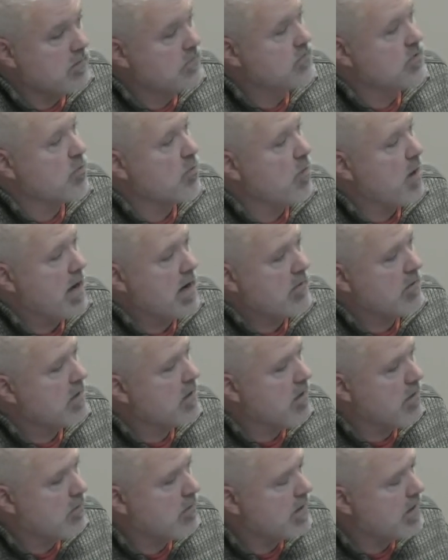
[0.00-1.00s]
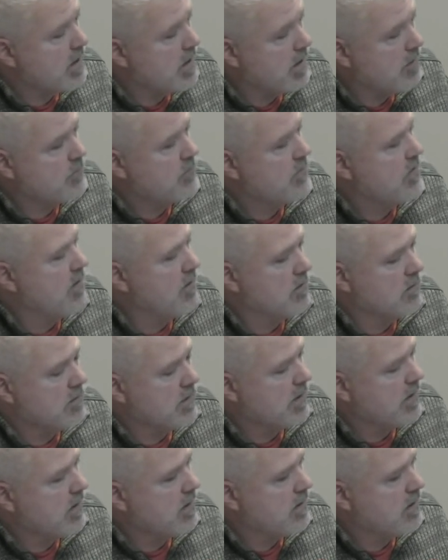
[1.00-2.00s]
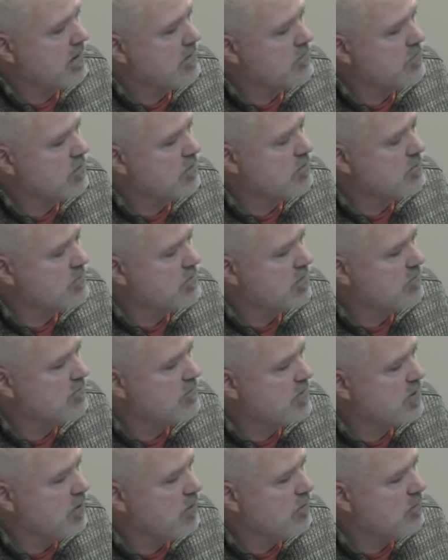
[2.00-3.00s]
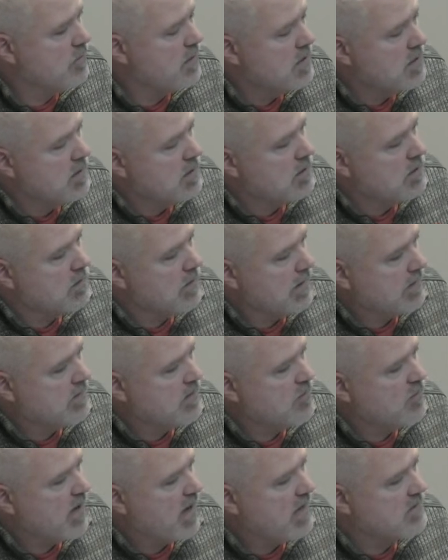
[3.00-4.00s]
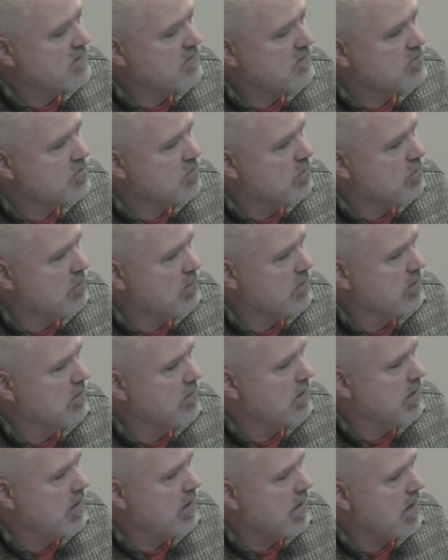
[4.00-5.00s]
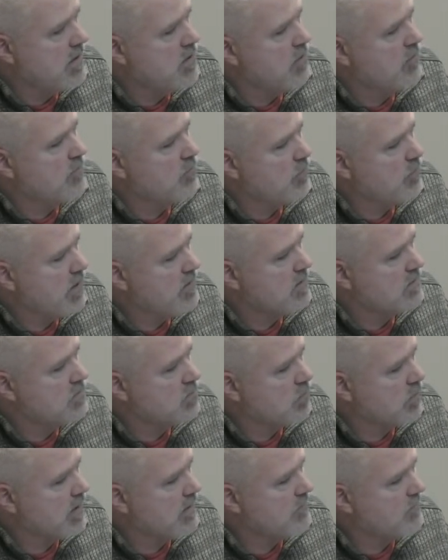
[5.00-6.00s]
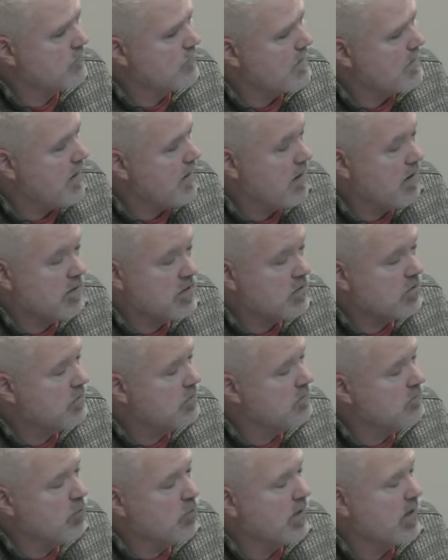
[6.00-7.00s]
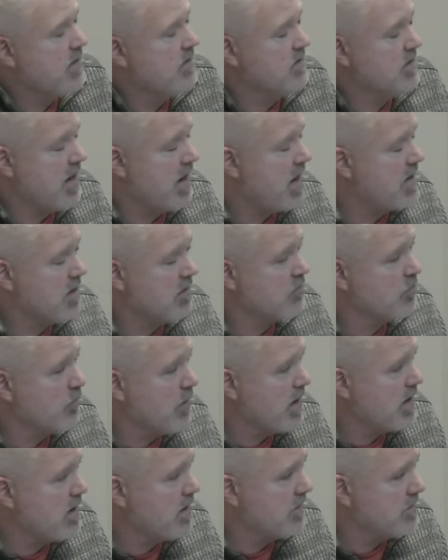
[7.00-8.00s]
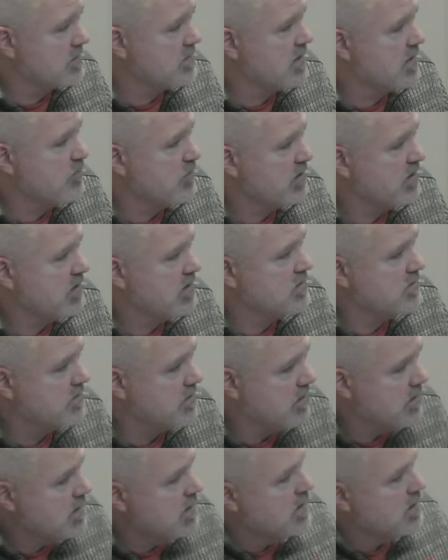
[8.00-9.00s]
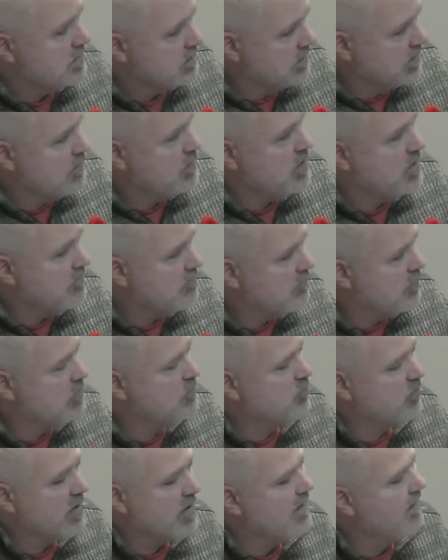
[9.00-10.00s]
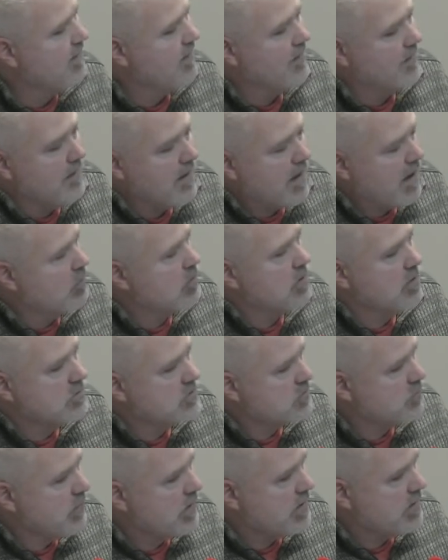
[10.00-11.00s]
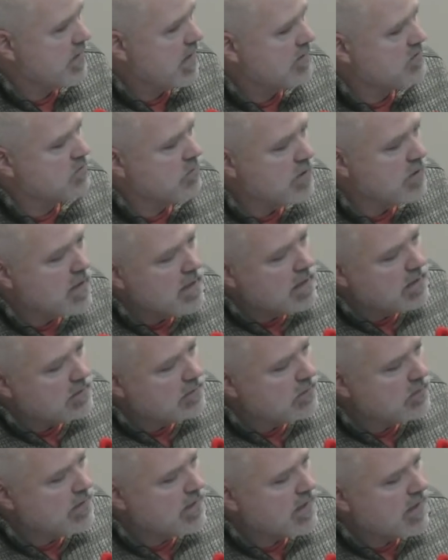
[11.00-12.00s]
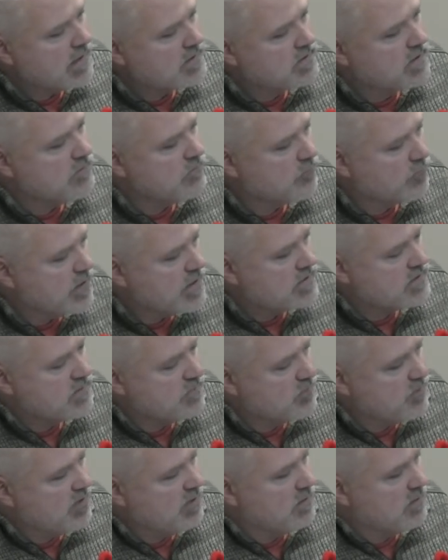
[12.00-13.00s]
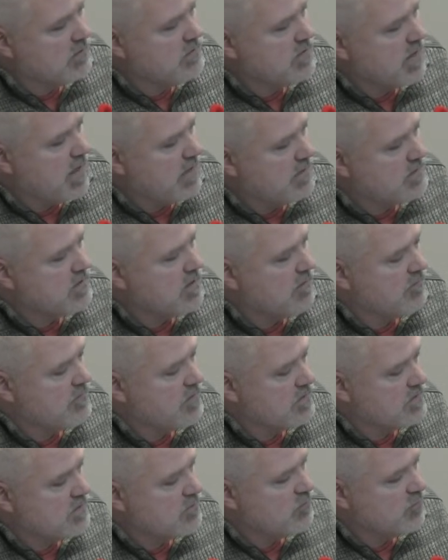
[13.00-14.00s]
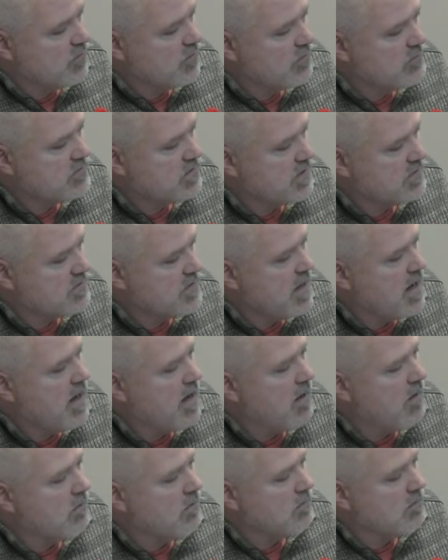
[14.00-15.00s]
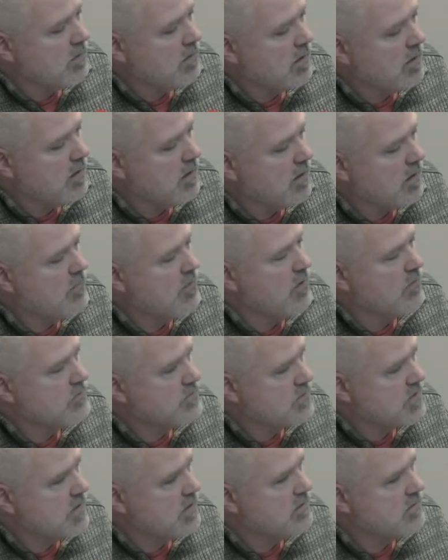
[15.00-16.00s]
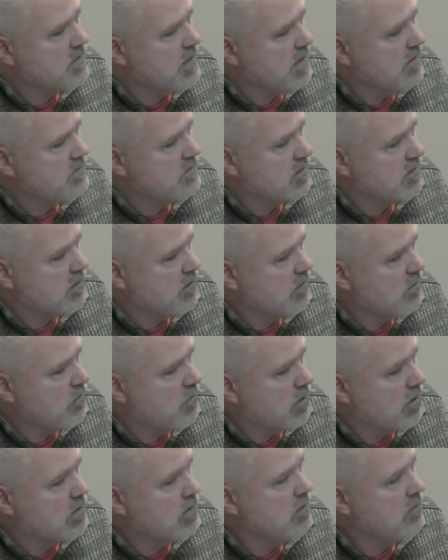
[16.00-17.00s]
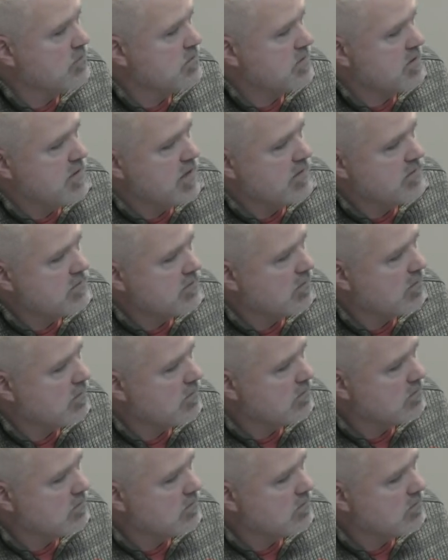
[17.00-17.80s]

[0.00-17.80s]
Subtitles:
Is the wiring already up there in terms of, you know, collecting passive solar? I know the way that it's oriented right now, you couldn't orient it any other way on the site because of the limited footprint. How close are we to that? So looking at some recent builds and stuff that's in process now, are those things net zero or close to net zero?